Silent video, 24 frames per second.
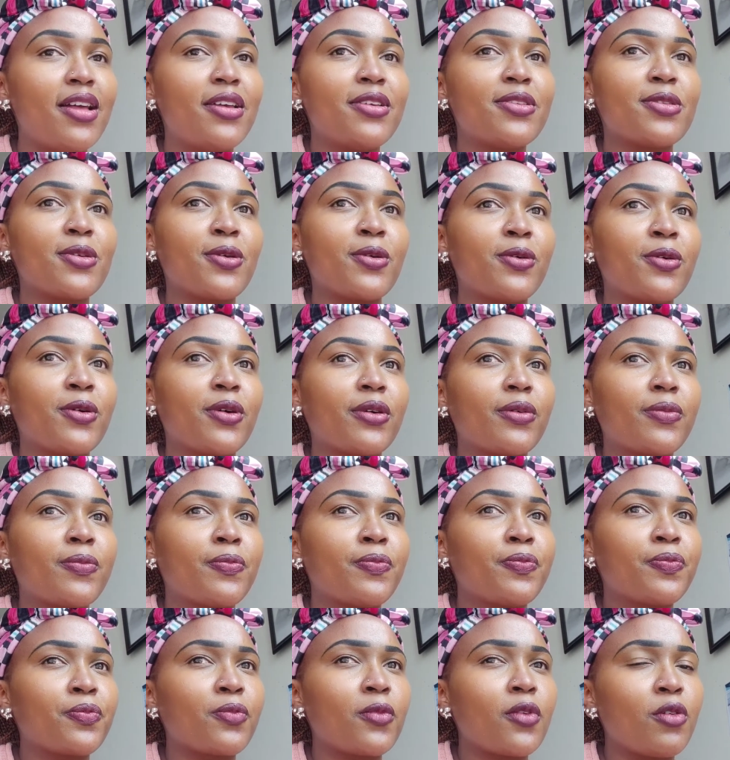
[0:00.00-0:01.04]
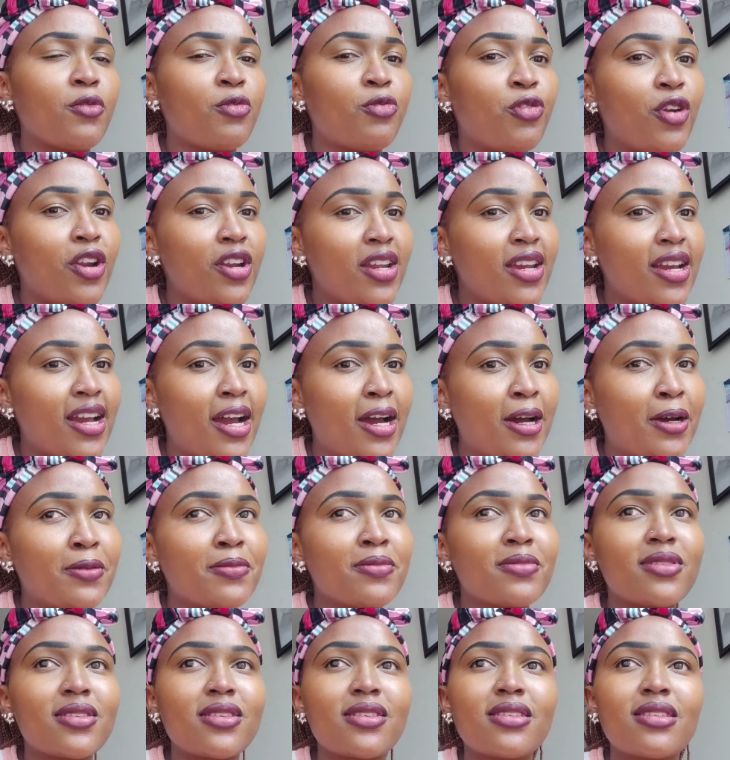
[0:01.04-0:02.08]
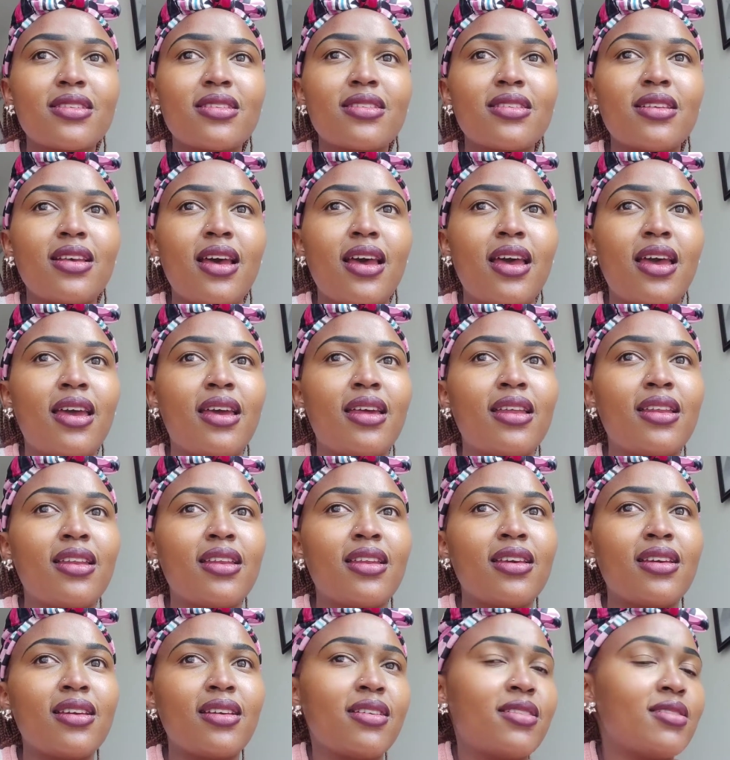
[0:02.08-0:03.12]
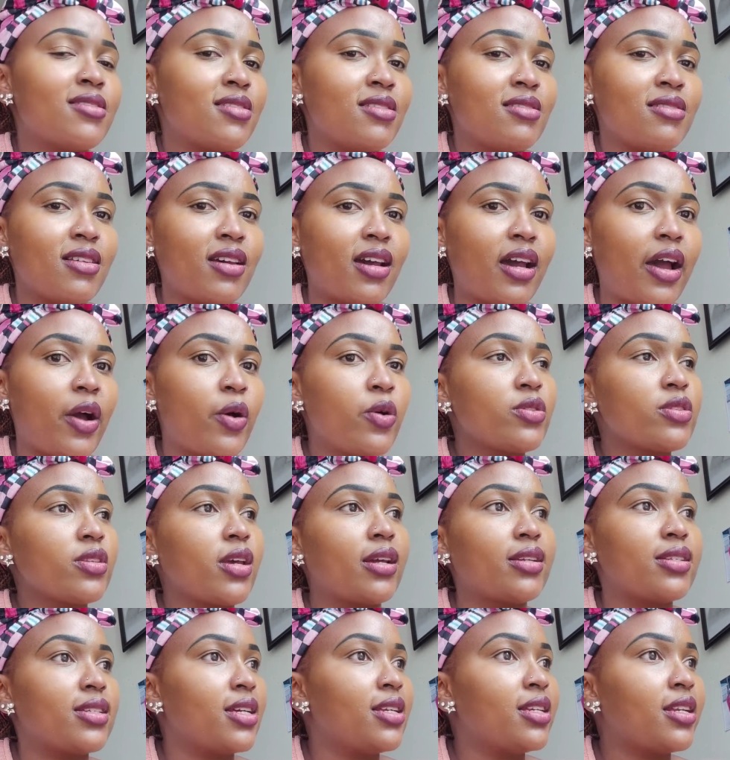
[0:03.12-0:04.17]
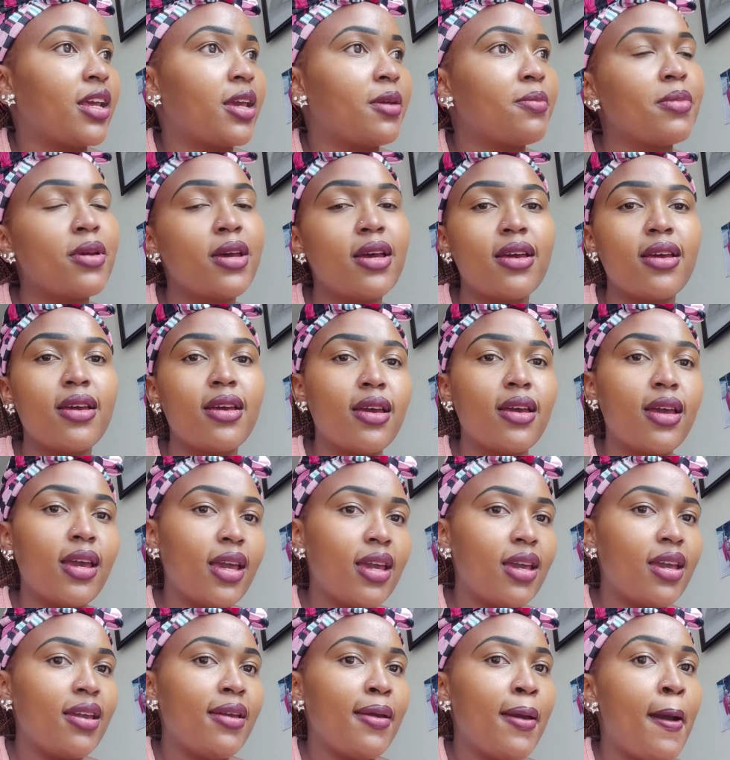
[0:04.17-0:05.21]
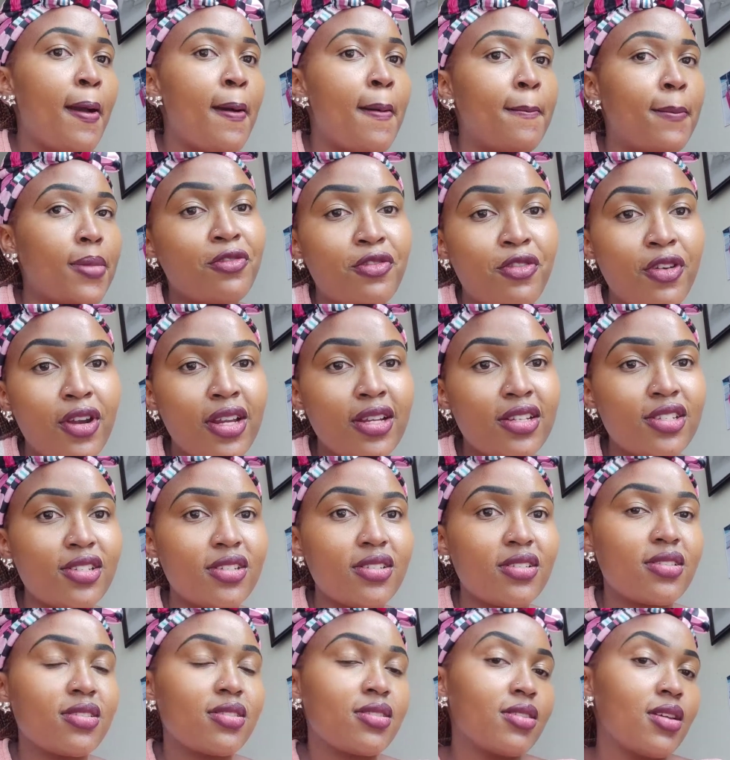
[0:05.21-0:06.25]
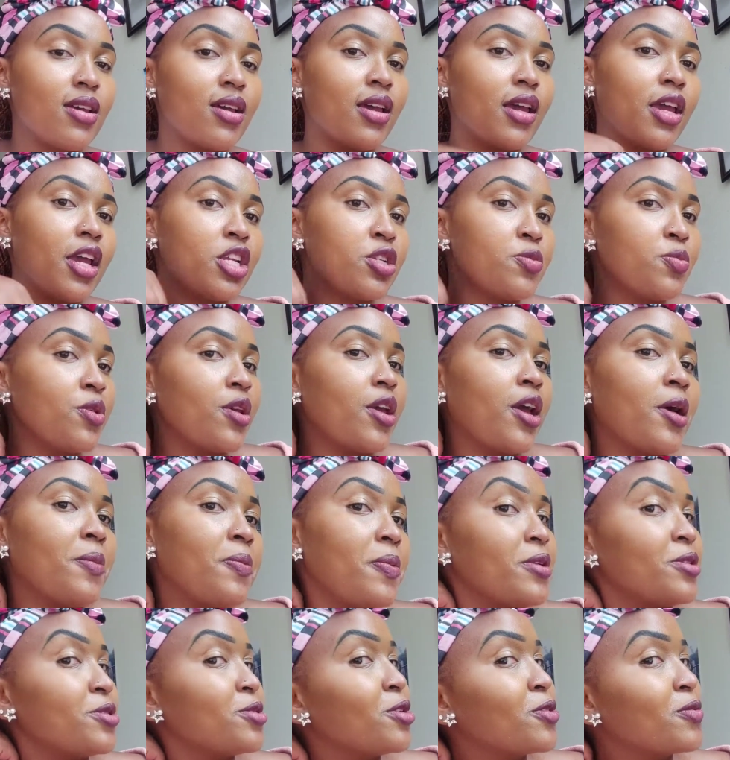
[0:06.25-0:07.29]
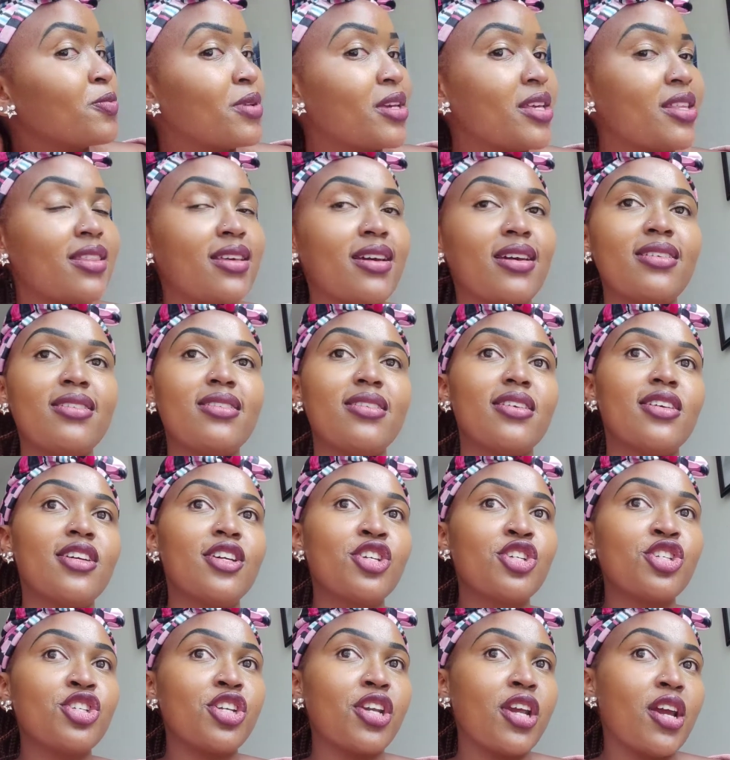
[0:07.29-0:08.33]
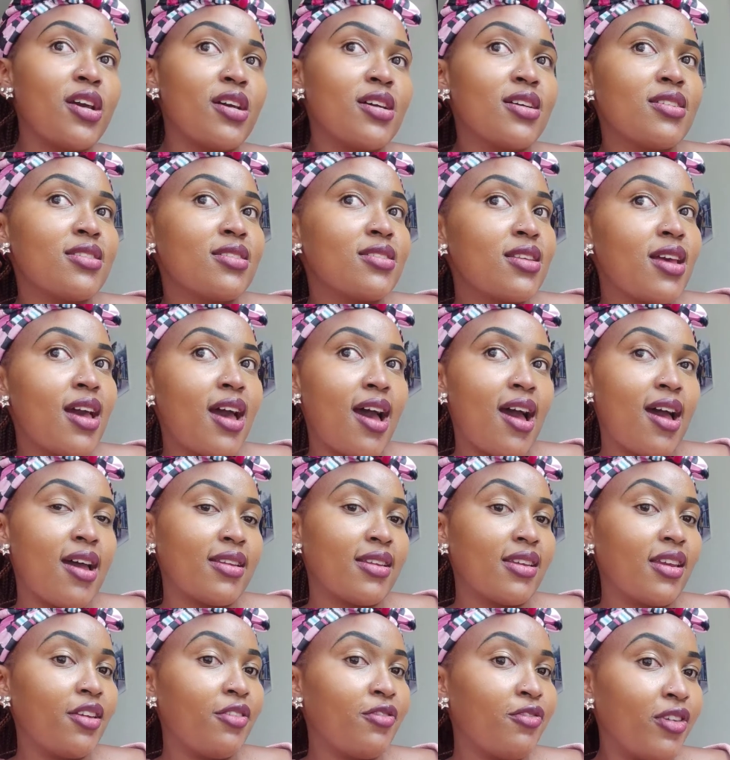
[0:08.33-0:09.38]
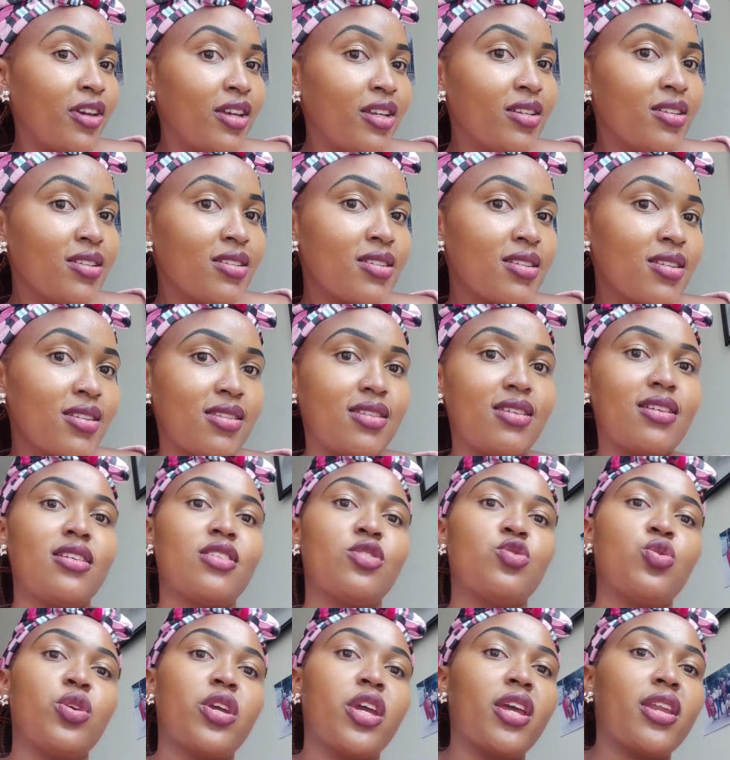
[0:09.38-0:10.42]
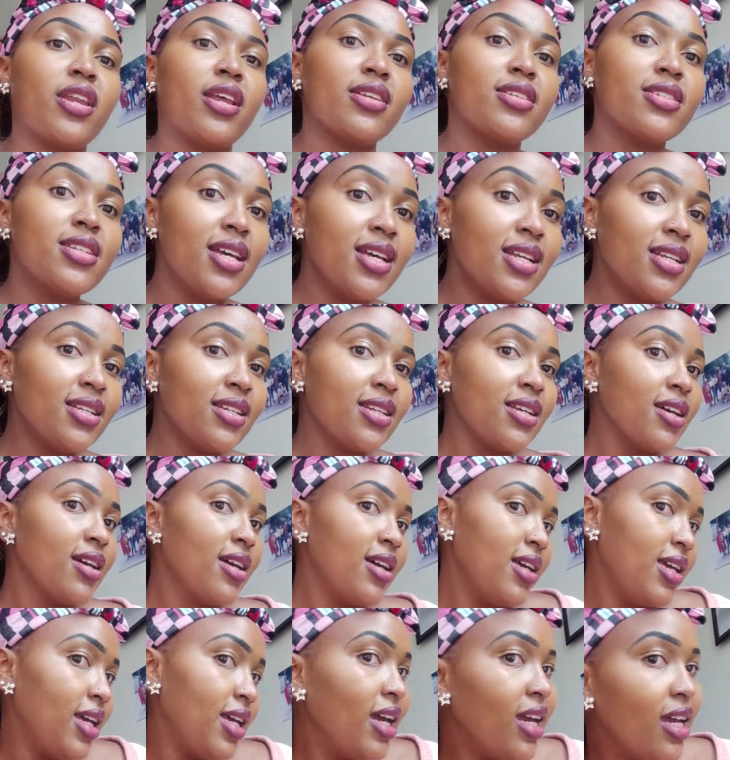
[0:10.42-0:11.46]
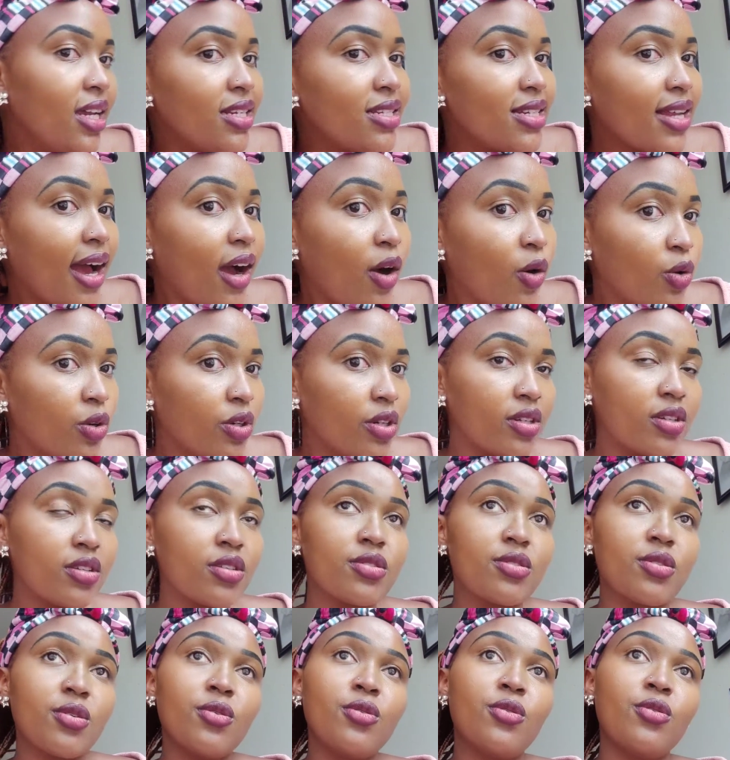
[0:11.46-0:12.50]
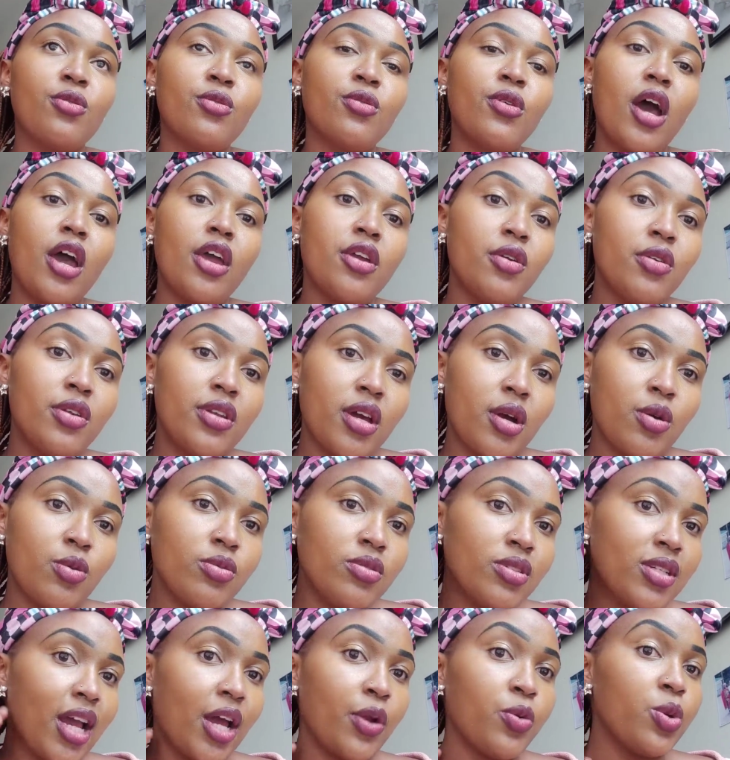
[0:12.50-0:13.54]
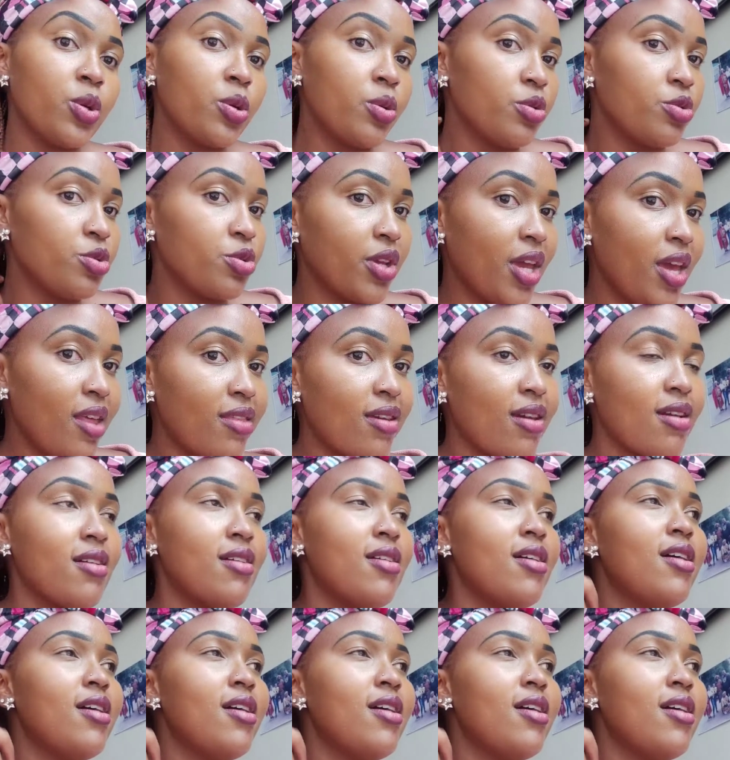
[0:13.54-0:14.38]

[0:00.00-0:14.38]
So Friday comes and he's in the house. I tell him, hey, my friend just hit me up and told me that she has an event that you can attend in town, so are you down? Can we go together?